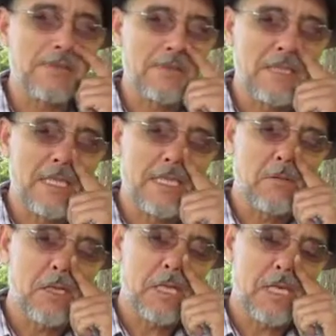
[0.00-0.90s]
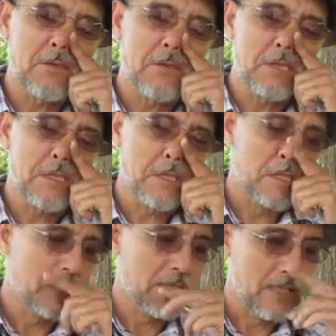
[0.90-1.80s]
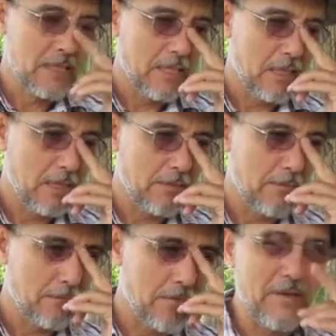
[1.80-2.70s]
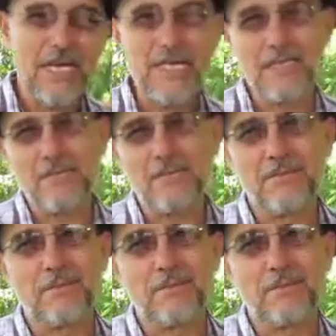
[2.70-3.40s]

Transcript: me that there were countries um, providing